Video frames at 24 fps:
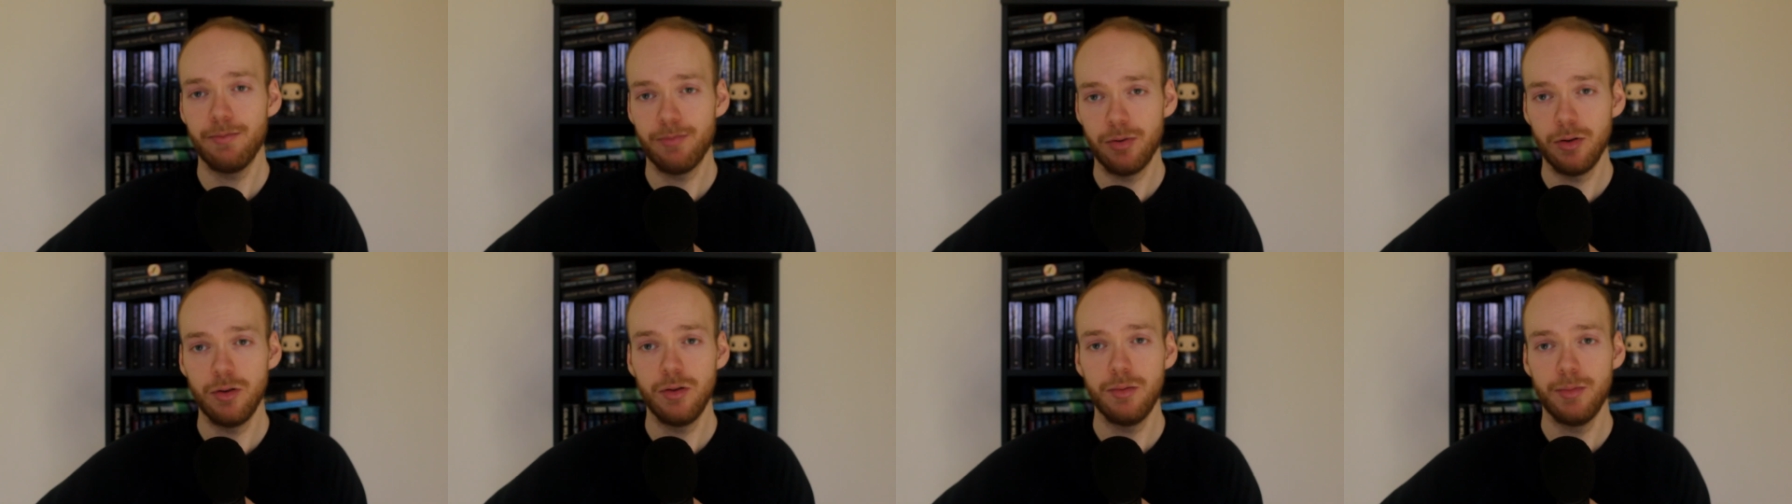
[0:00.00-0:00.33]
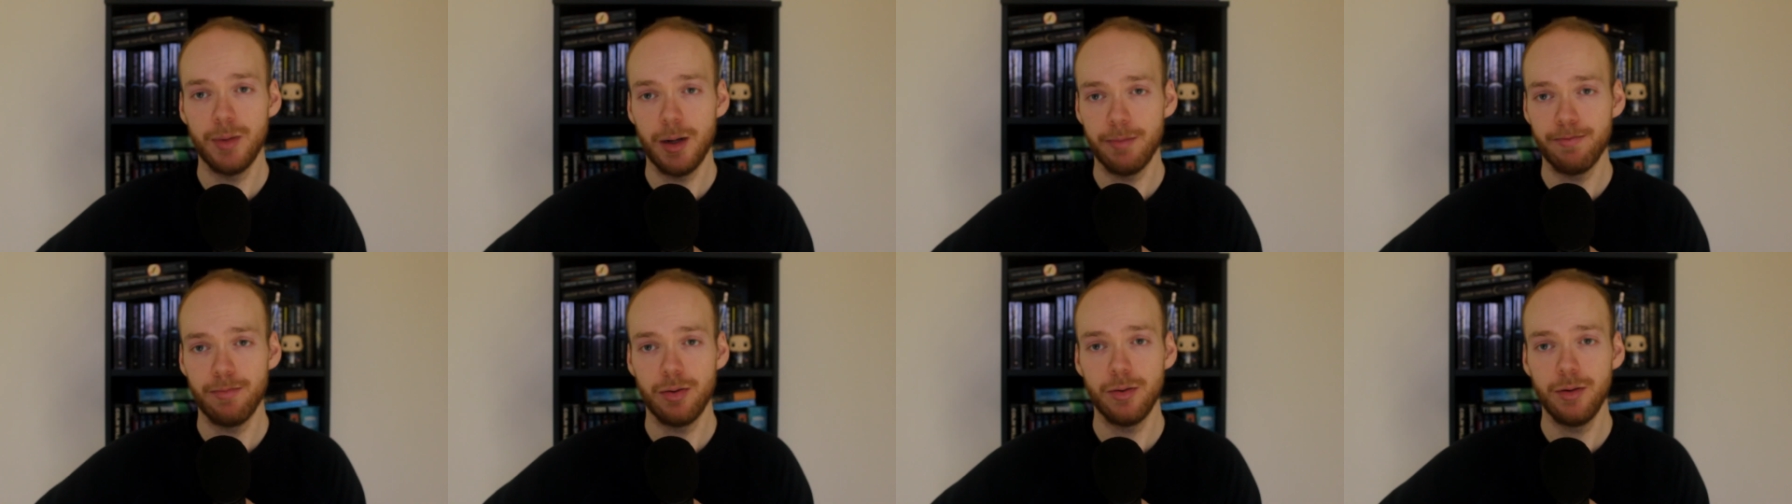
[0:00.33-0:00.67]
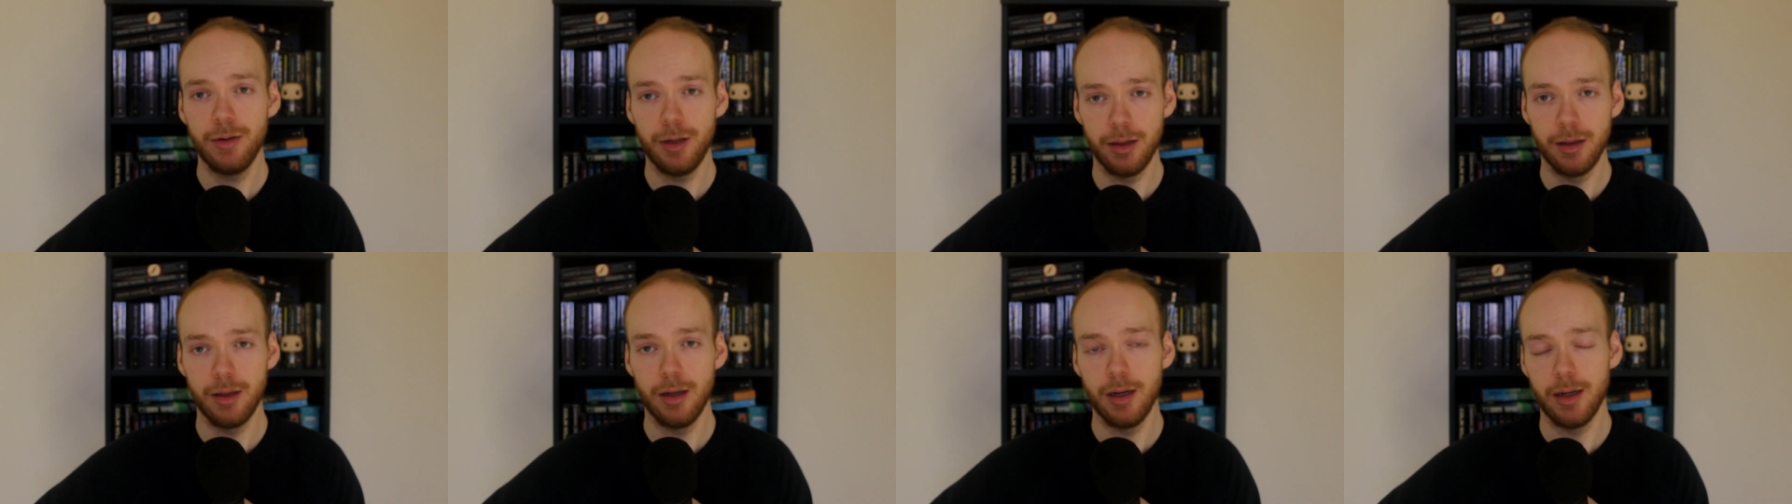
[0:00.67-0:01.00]
of proves my
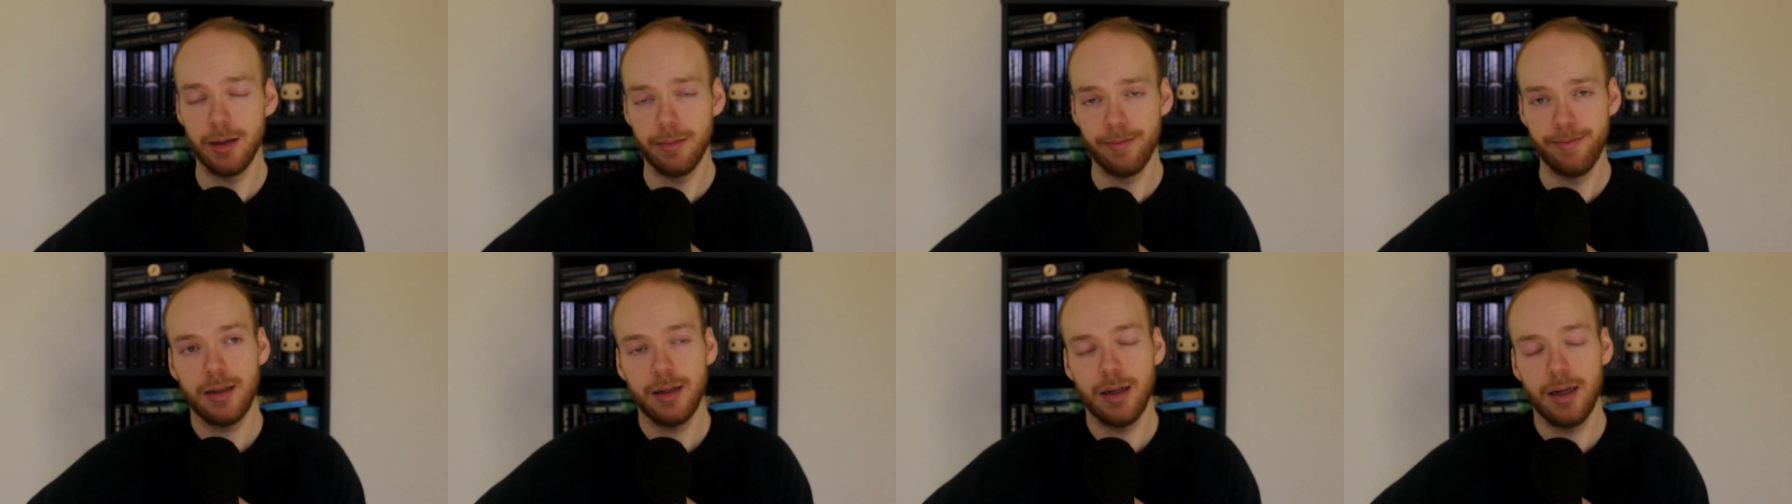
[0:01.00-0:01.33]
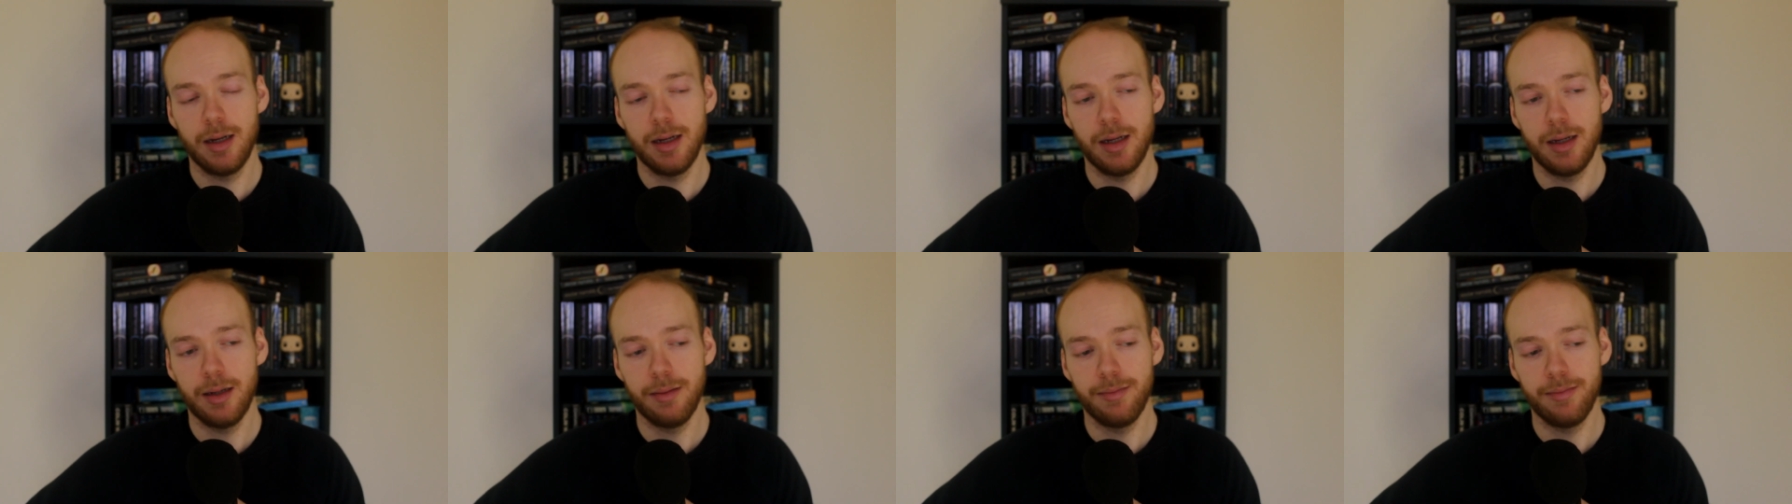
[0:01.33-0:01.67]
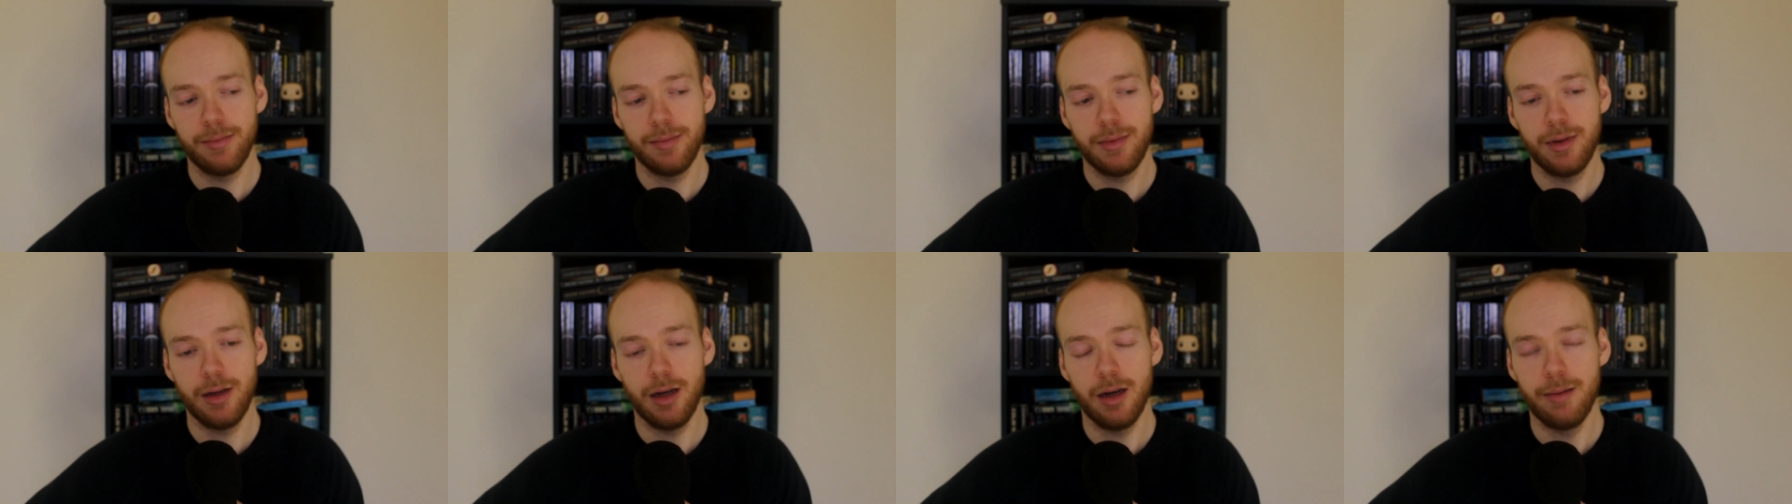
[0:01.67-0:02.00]
point that
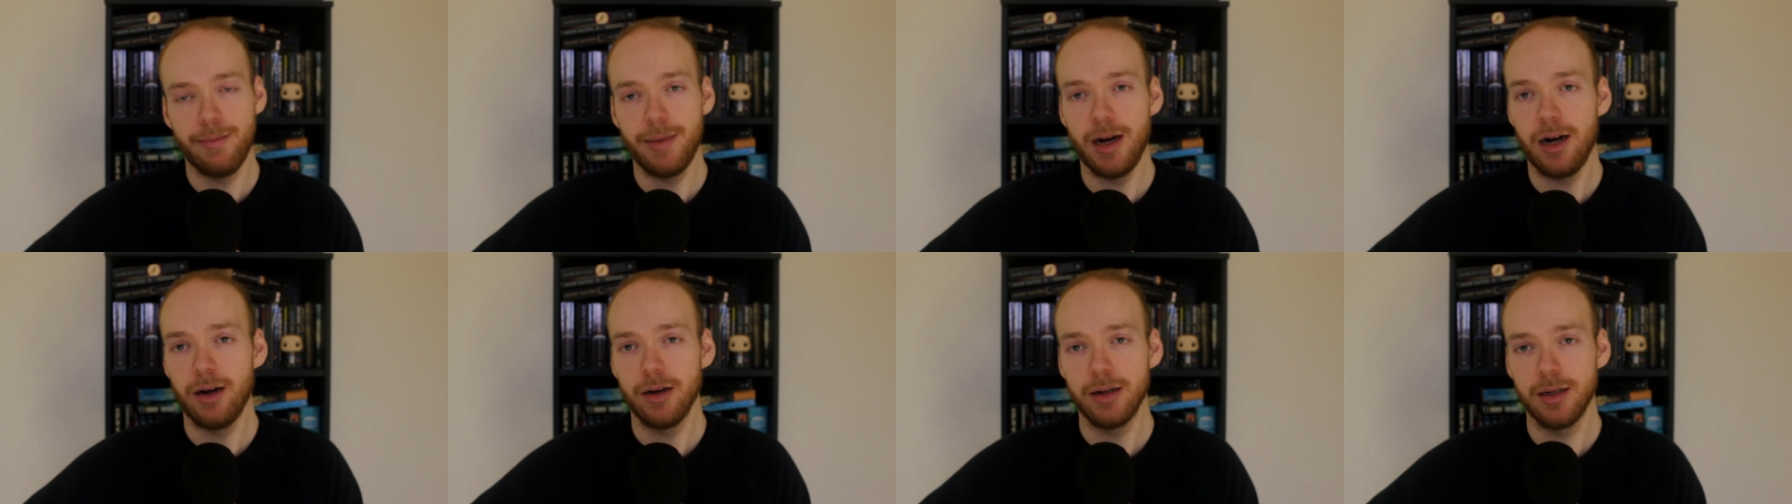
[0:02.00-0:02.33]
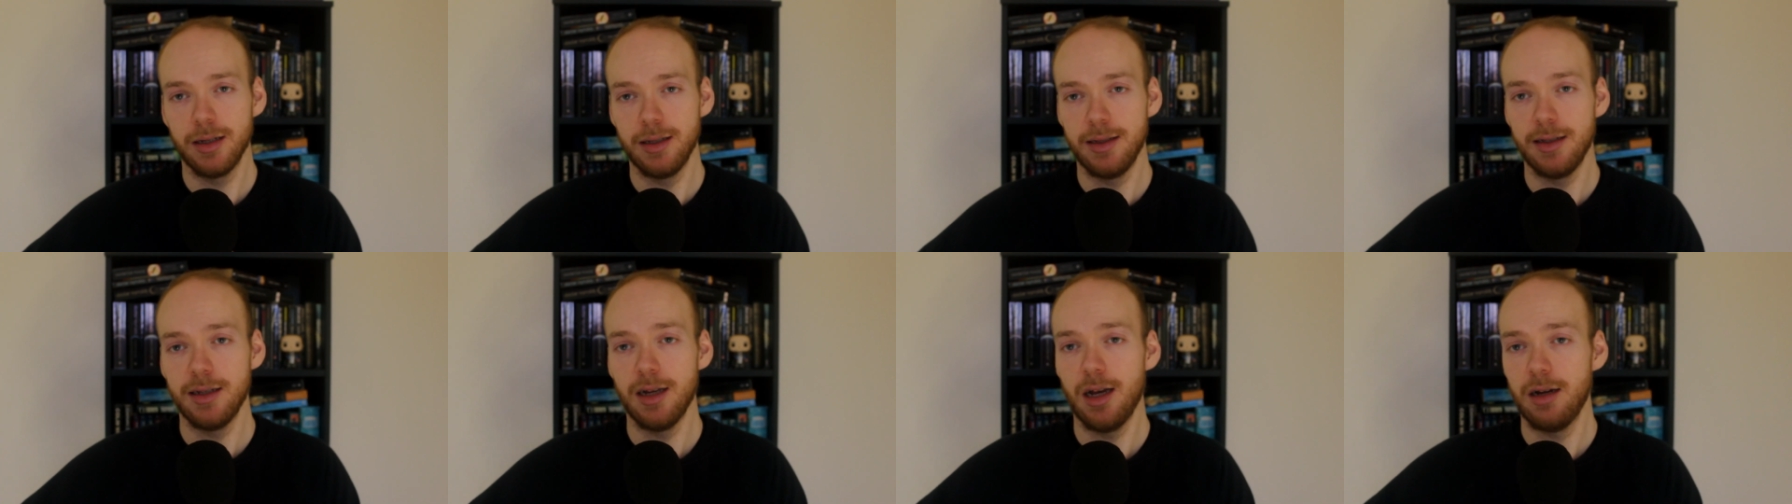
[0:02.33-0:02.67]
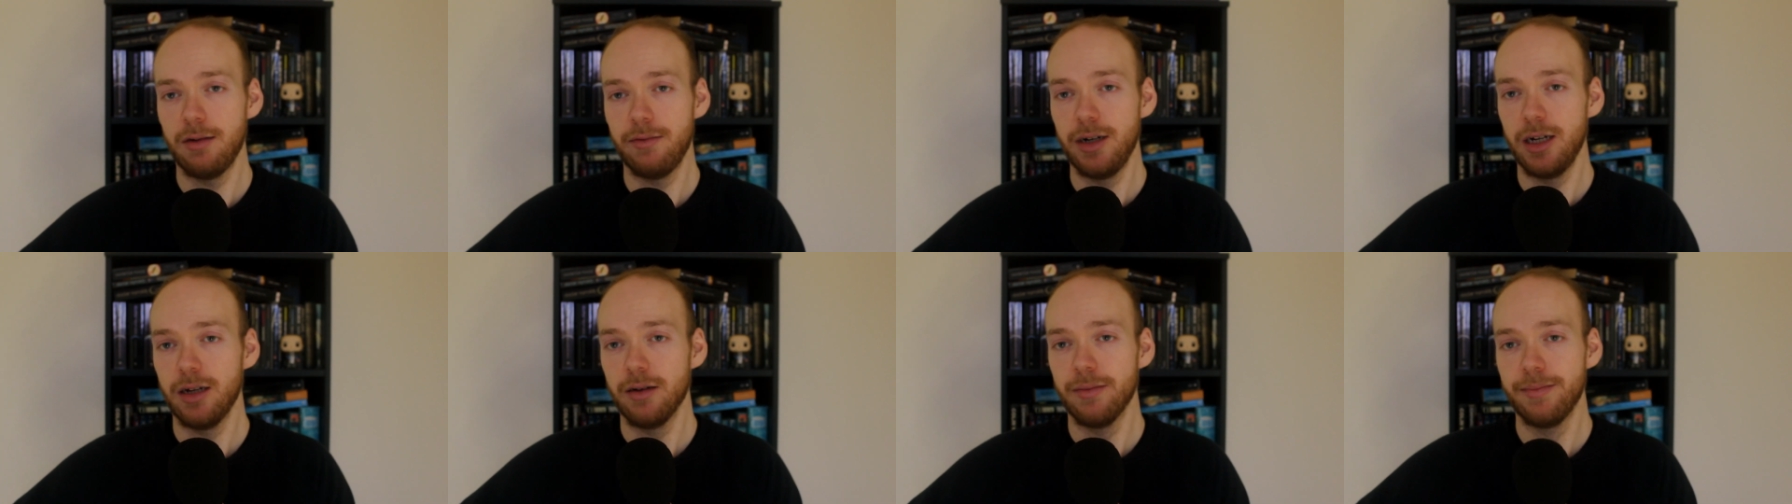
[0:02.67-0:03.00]
Americans aren't
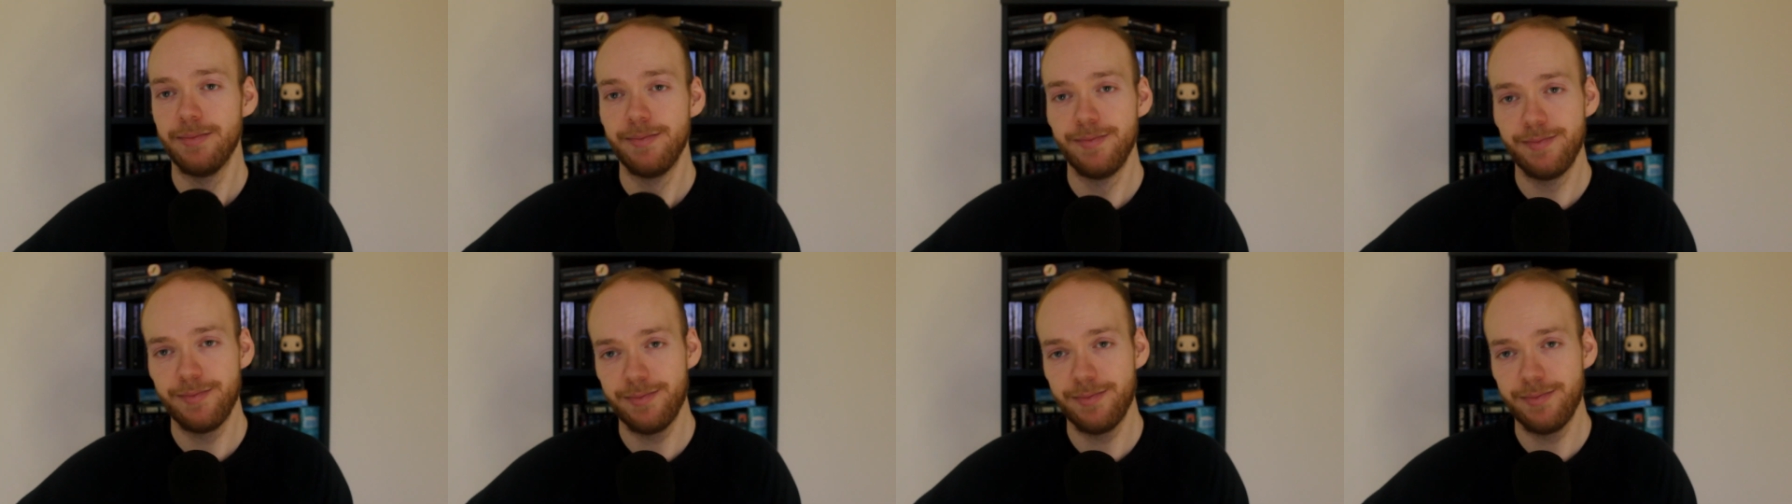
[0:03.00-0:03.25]
real.